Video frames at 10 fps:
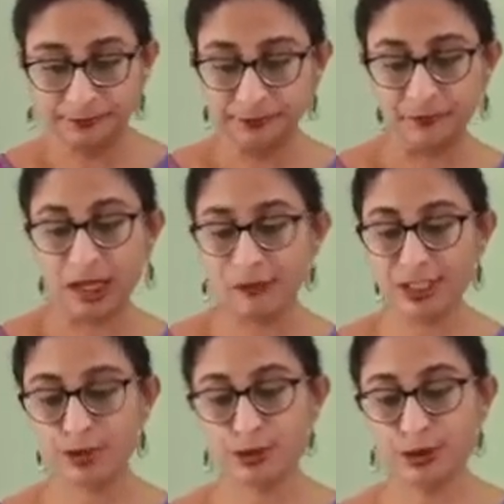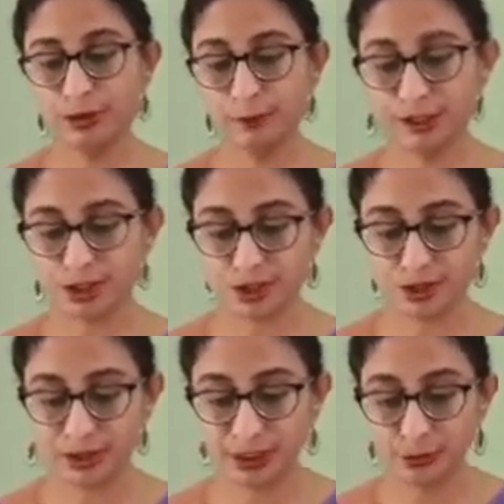Now I'll show you the picture so
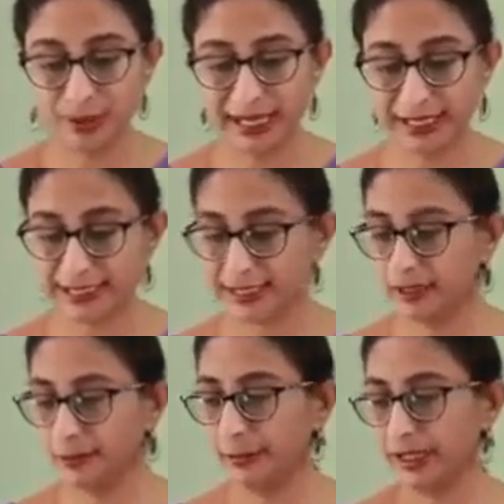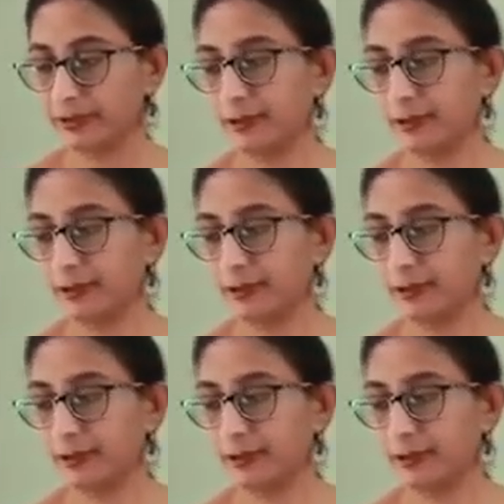that you will understand better.